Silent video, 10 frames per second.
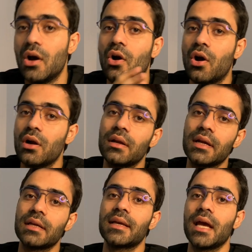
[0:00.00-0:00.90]
or
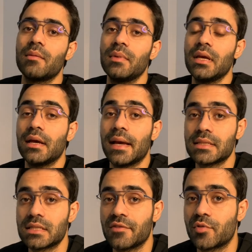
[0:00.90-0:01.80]
it can be
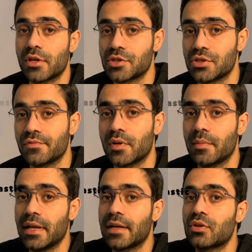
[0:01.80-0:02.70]
excessive production from
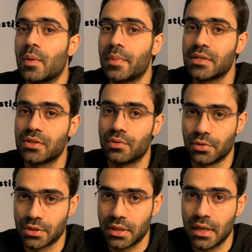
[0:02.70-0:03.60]
an ectopic
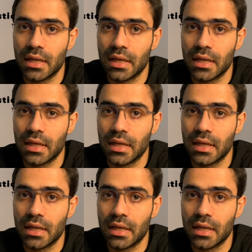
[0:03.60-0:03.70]
source,